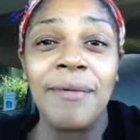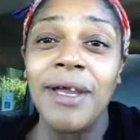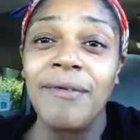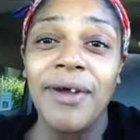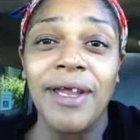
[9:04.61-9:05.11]
I'm
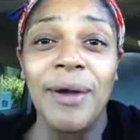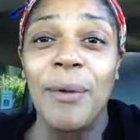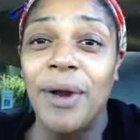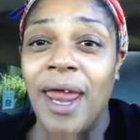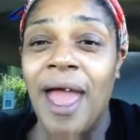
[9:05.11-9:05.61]
getting ready to
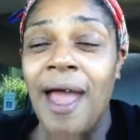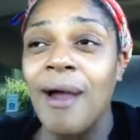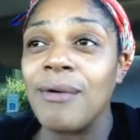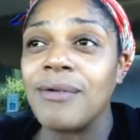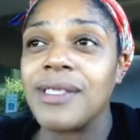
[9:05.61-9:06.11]
go in the
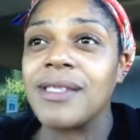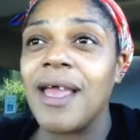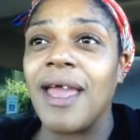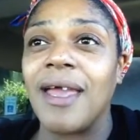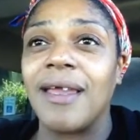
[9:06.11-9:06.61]
house
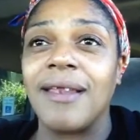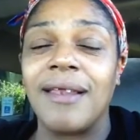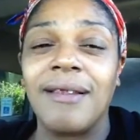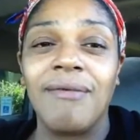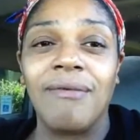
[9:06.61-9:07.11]

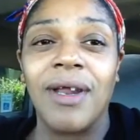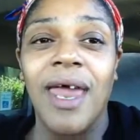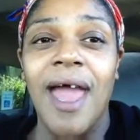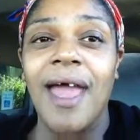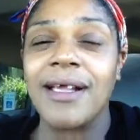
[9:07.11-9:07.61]
and
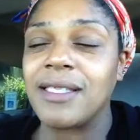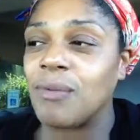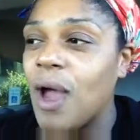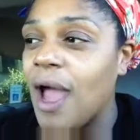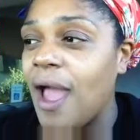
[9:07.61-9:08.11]

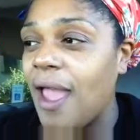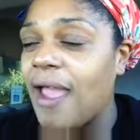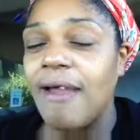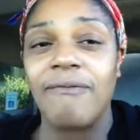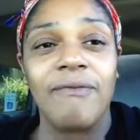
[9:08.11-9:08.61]
relax while I
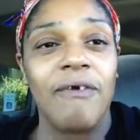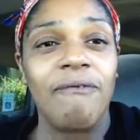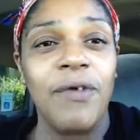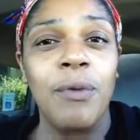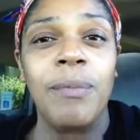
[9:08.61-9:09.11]
have a
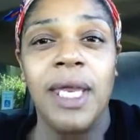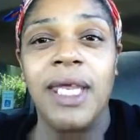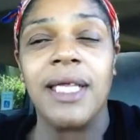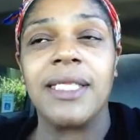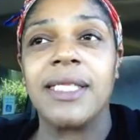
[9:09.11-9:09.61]
few
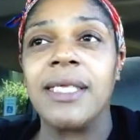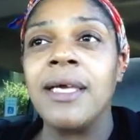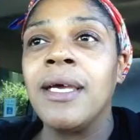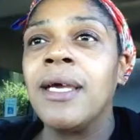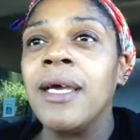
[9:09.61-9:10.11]
minutes.
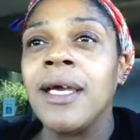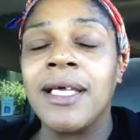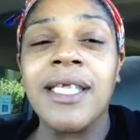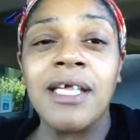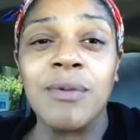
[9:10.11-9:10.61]

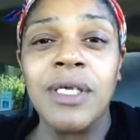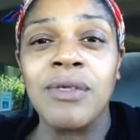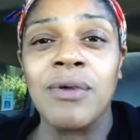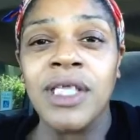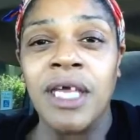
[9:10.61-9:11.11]
Because that's what
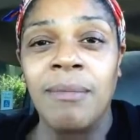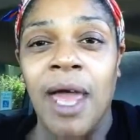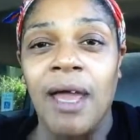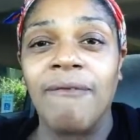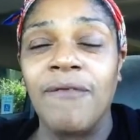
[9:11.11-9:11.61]
it's going to seem
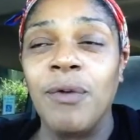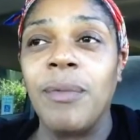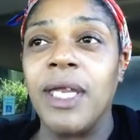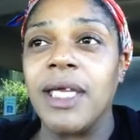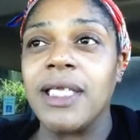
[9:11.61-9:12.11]
like, a few
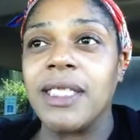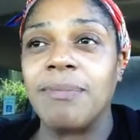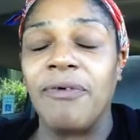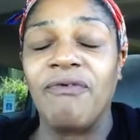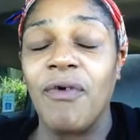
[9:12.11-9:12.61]

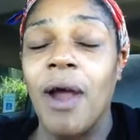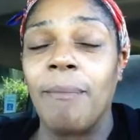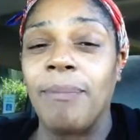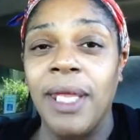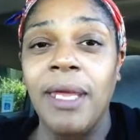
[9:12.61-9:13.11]
minutes before I
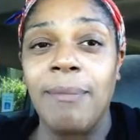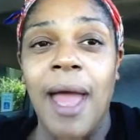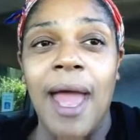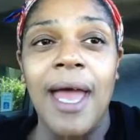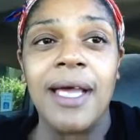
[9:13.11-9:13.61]
blink
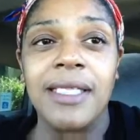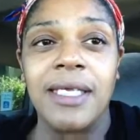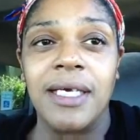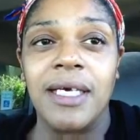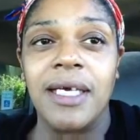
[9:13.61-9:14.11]
my
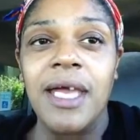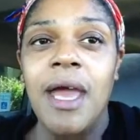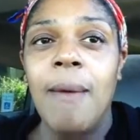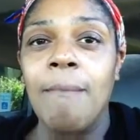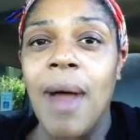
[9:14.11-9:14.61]
eyes good.
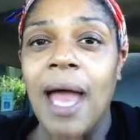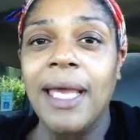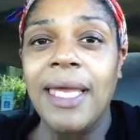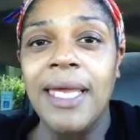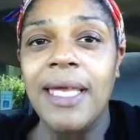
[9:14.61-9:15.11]
My
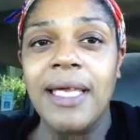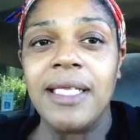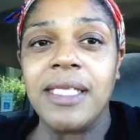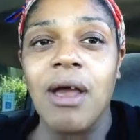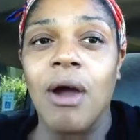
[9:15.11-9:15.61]

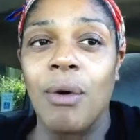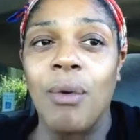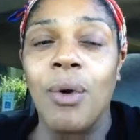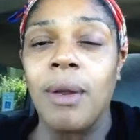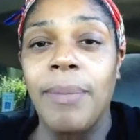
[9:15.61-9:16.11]
kids are
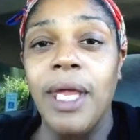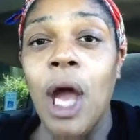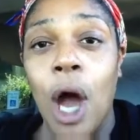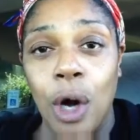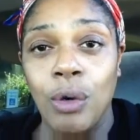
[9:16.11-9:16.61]
going to
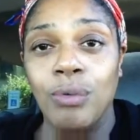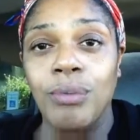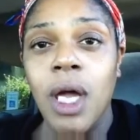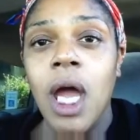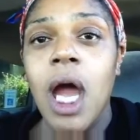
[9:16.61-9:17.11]
be home.